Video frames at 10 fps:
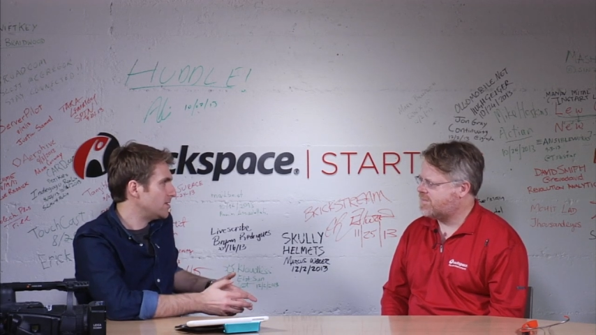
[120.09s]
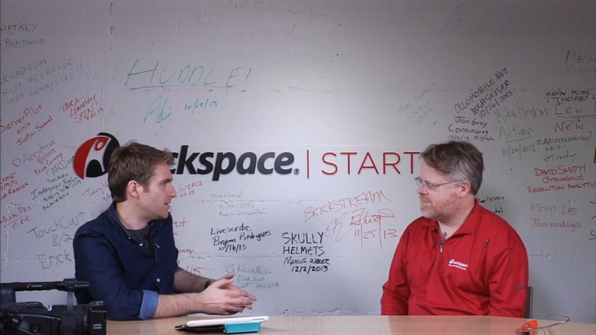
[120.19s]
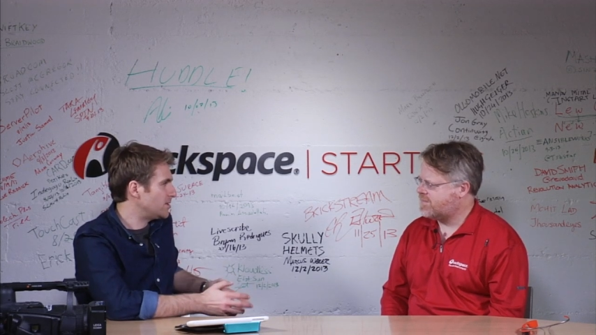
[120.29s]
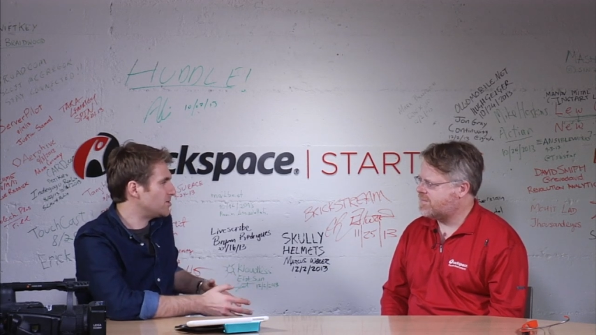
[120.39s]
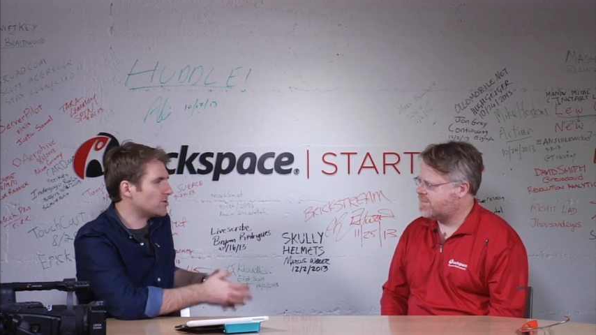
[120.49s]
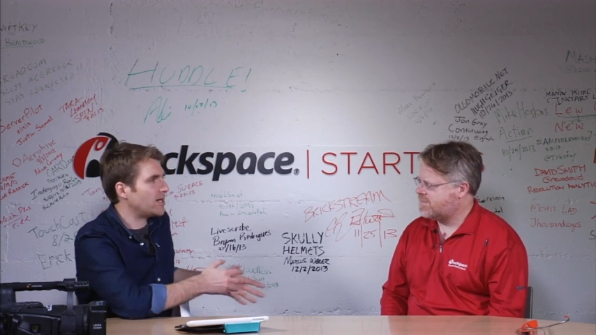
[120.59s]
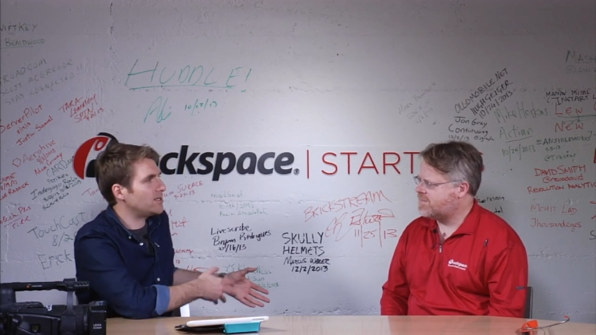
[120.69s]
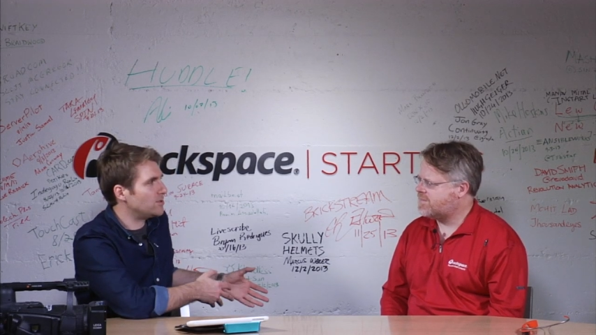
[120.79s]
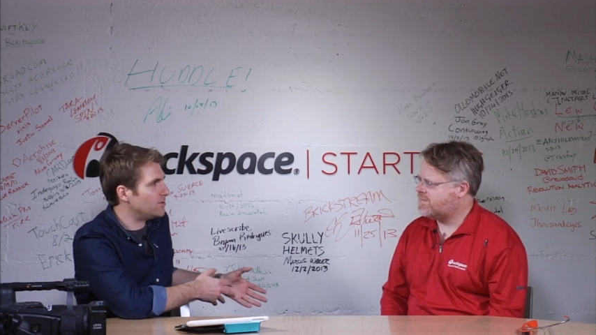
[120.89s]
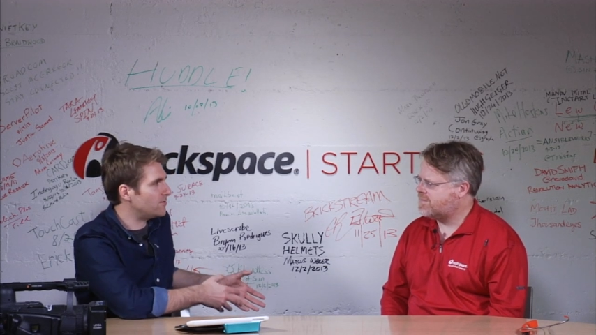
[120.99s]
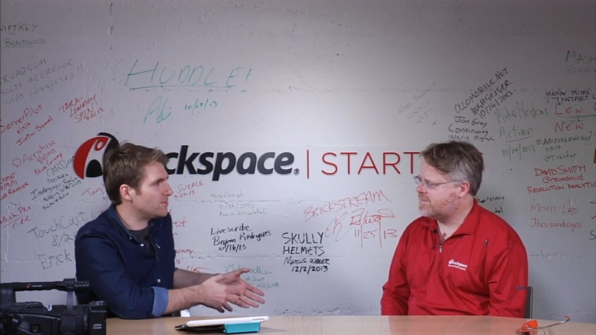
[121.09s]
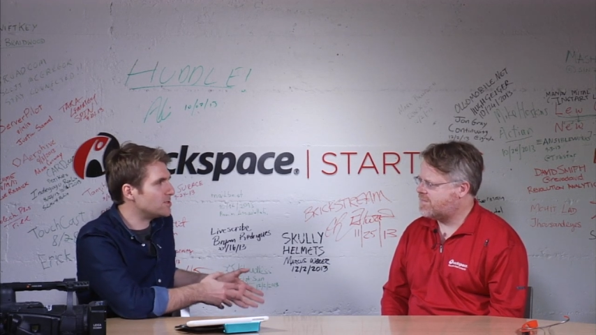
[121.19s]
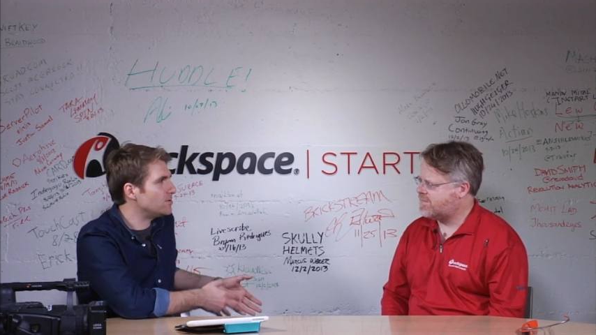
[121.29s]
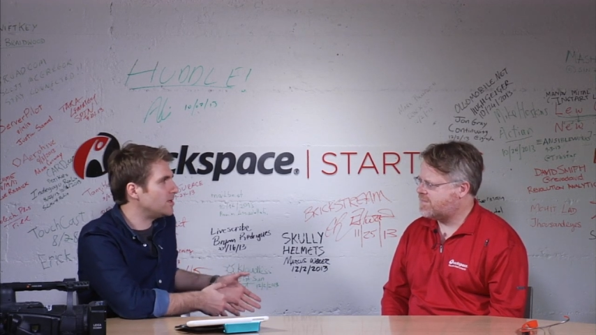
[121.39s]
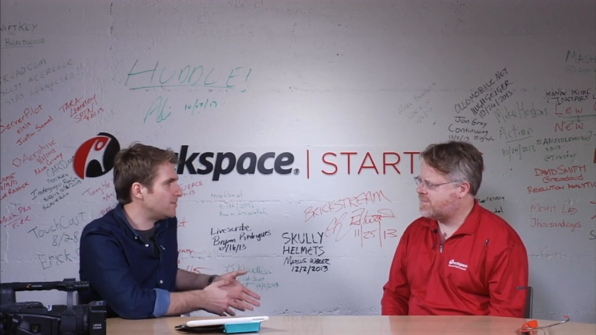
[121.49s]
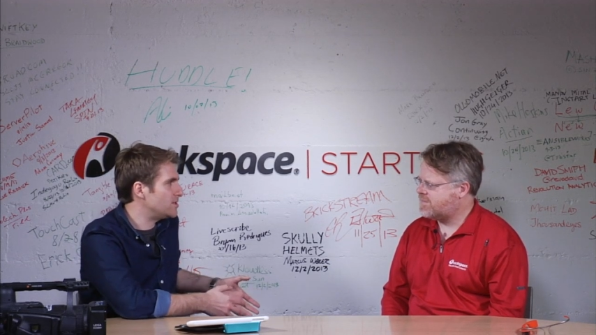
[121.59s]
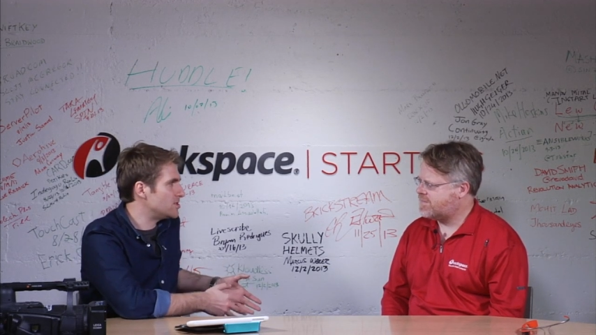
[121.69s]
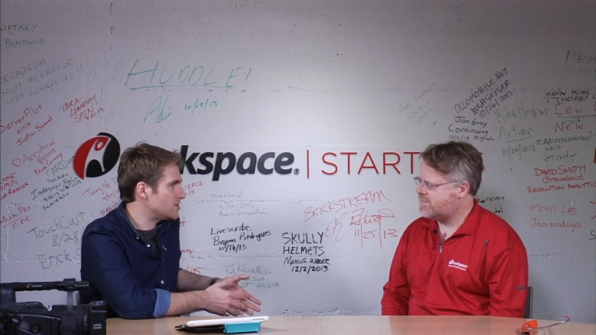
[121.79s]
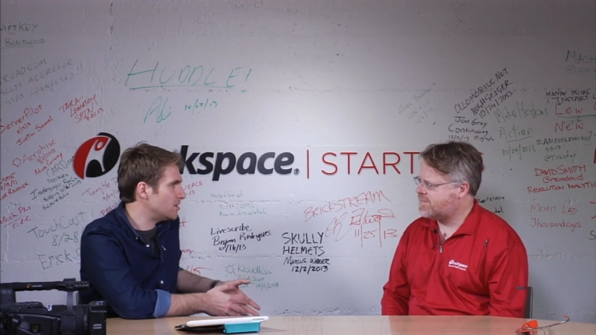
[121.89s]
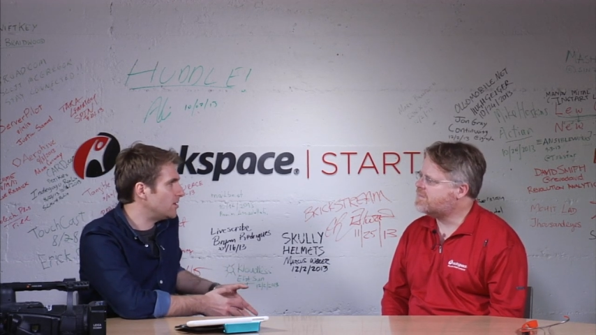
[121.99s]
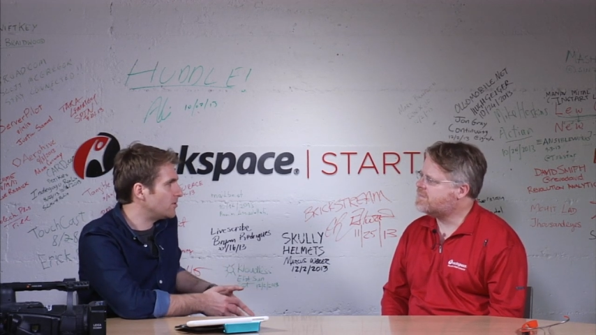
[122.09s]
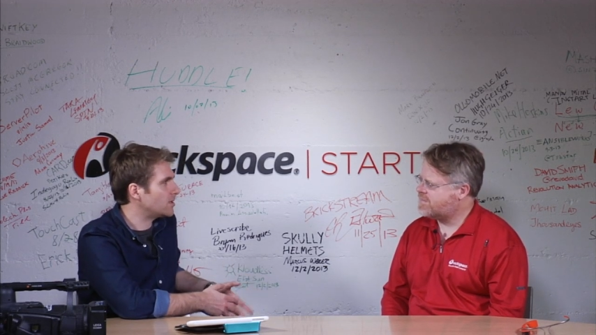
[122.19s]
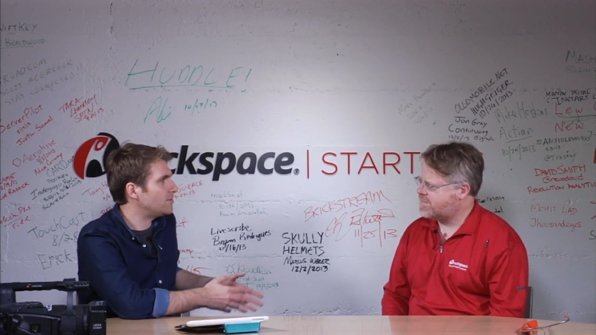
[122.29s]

Speaker 1: than to try to do it from two D images alone in